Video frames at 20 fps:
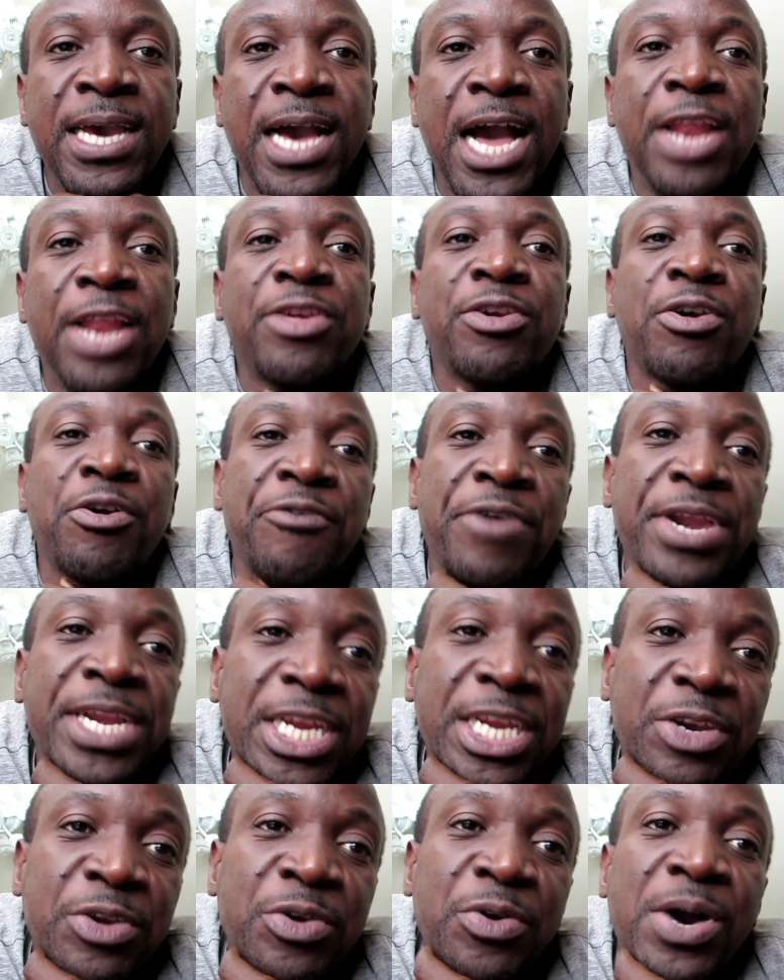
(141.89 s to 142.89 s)
and you
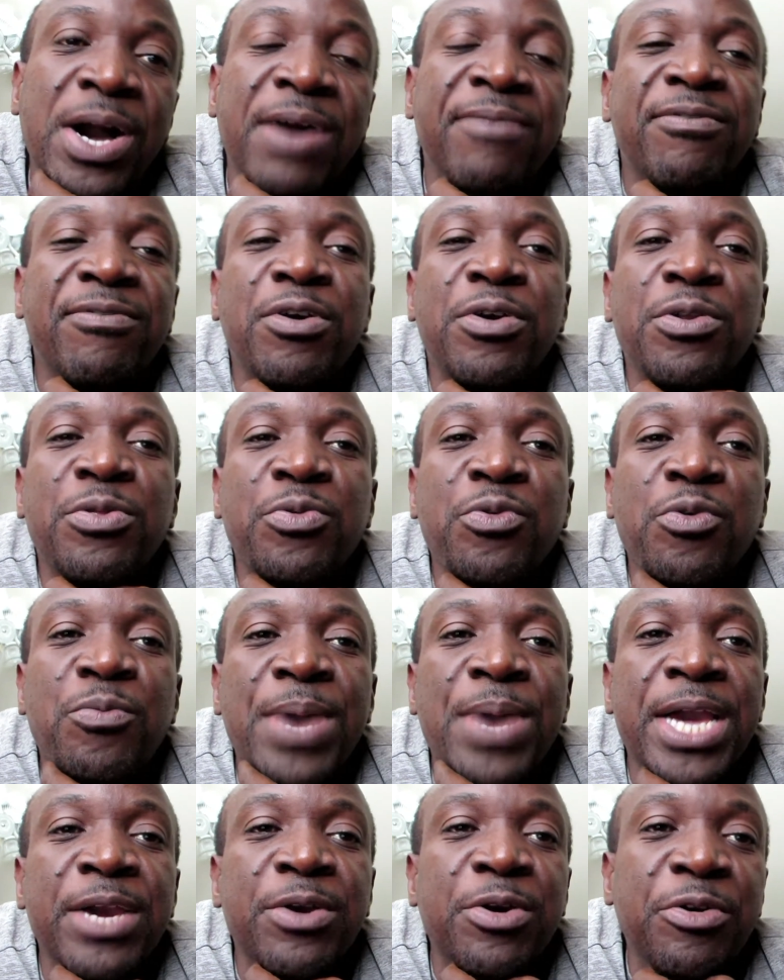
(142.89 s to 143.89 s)
already know I've gone through
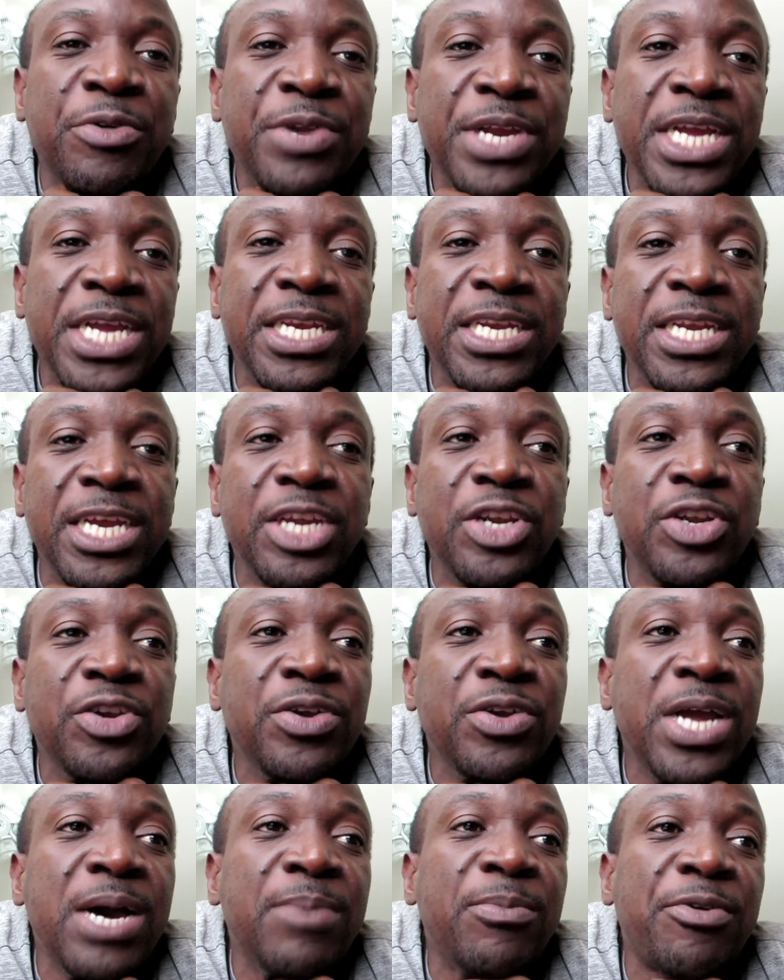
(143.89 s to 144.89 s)
my
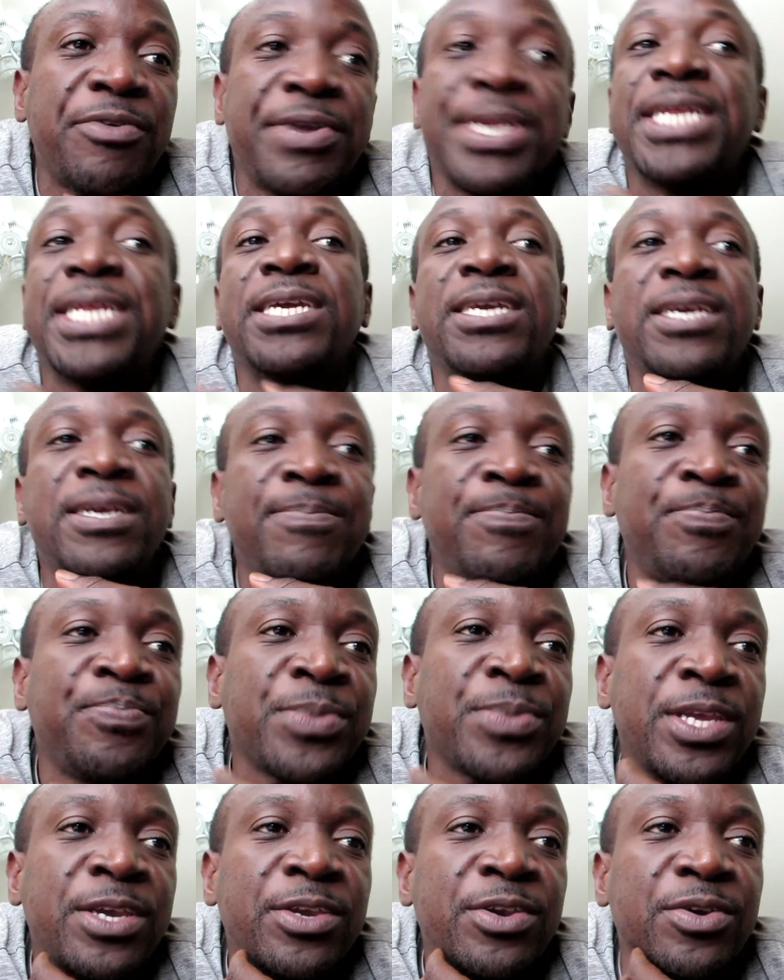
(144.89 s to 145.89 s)
orientation, I'm already
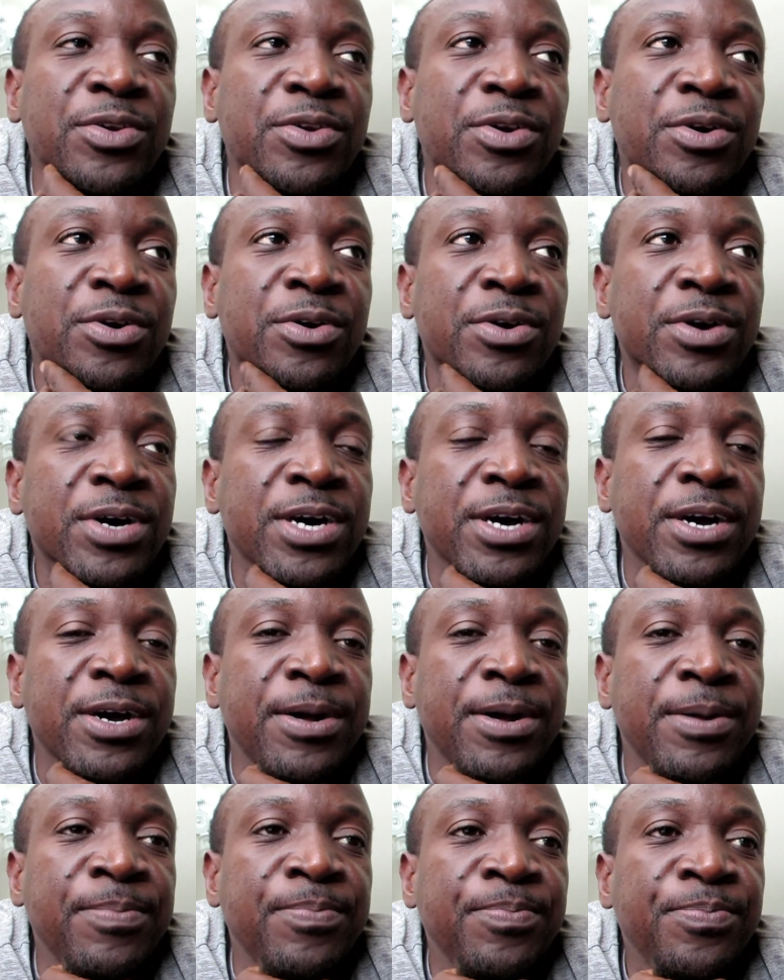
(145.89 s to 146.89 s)
you know,
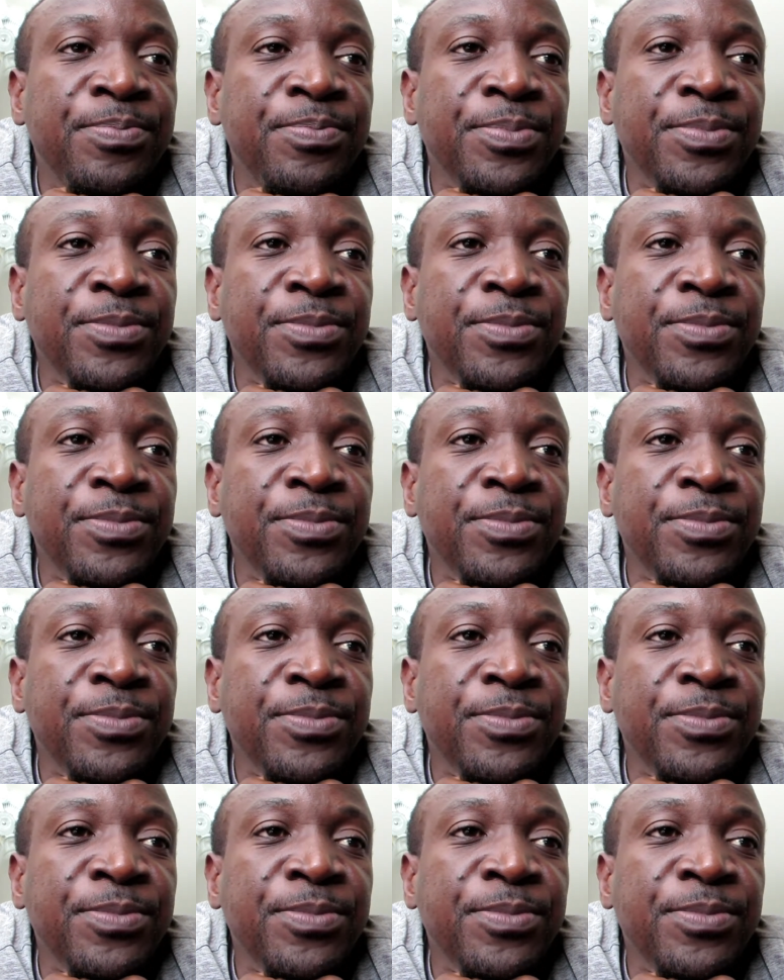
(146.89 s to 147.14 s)
um,